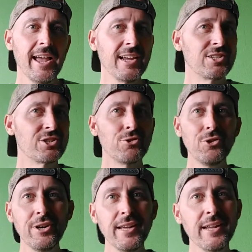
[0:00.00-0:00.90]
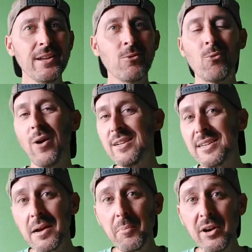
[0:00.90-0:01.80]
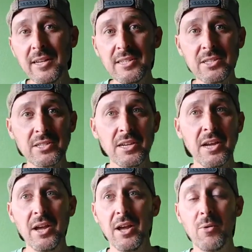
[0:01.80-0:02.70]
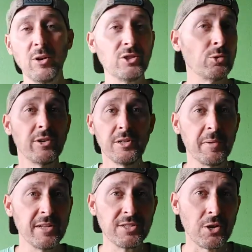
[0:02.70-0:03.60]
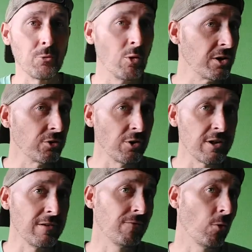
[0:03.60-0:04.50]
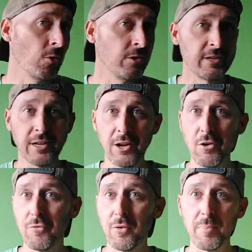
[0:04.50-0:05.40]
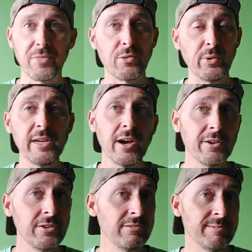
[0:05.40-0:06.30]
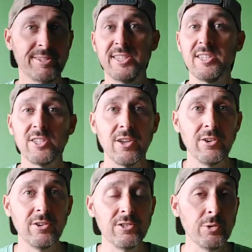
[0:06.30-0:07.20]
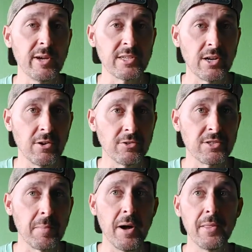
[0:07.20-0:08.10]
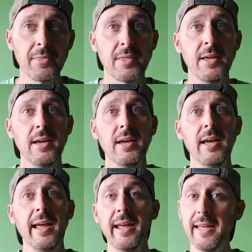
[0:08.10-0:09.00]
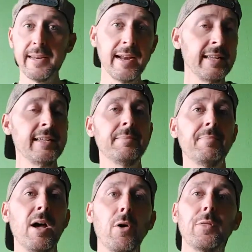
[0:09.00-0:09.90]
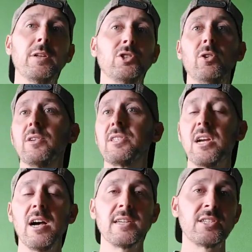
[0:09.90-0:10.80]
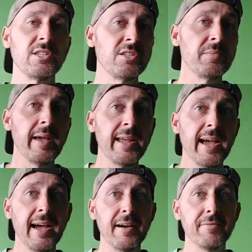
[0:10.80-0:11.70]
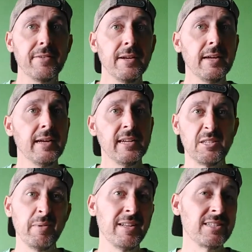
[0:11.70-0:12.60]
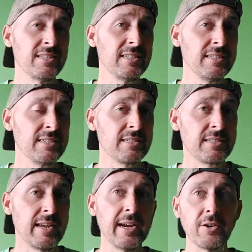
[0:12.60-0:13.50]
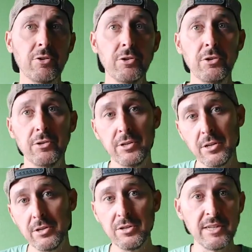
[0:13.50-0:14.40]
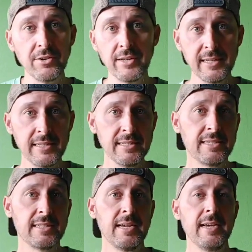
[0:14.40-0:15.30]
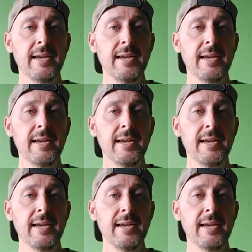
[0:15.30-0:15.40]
Excluding renting a place, which really depends on what you're looking for and can go from $300 to $6,000 US dollars a month, and any health insurance costs that you may have. Expenses can include utilities,